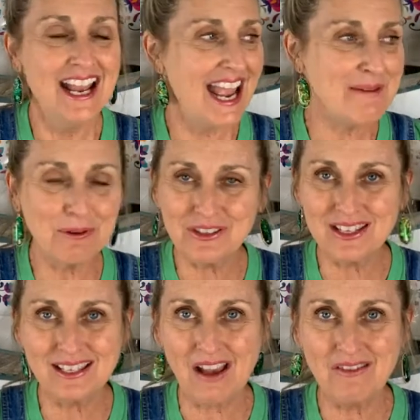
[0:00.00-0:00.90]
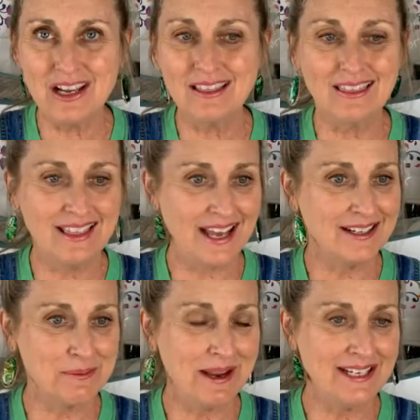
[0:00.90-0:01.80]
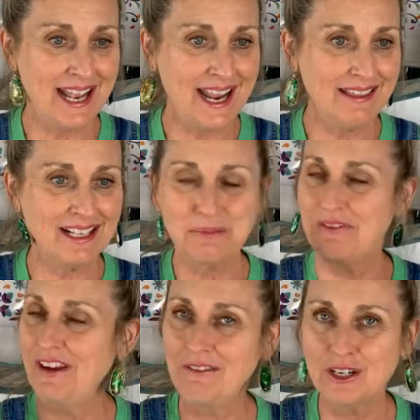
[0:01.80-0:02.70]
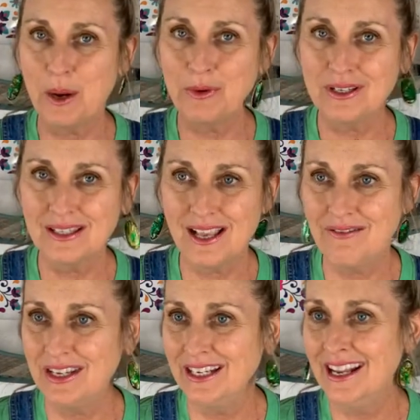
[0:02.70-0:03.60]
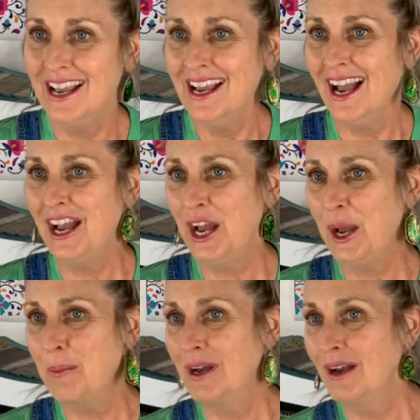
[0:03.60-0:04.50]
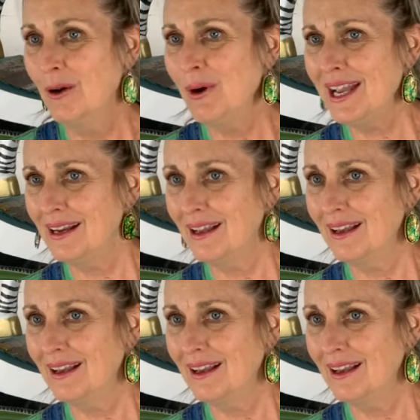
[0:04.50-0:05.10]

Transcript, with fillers: April the 7th. That is my day. That's my favorite number is 7. Um, what?